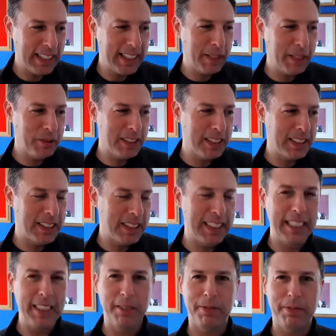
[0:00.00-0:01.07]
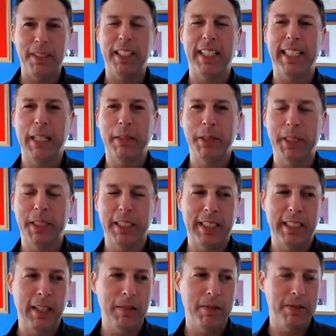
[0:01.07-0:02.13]
there was this need to feel like I was good
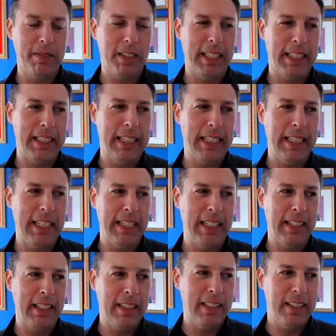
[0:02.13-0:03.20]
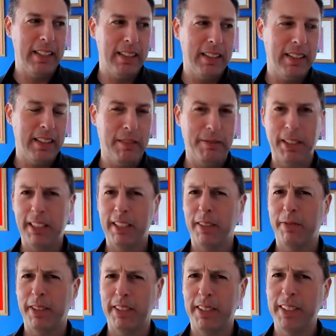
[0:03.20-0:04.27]
enough, and then I finally
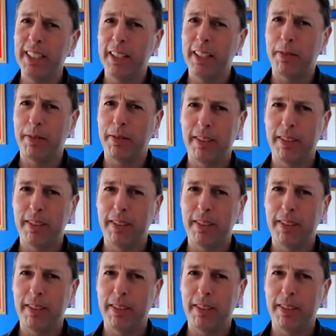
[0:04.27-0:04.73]
felt good enough.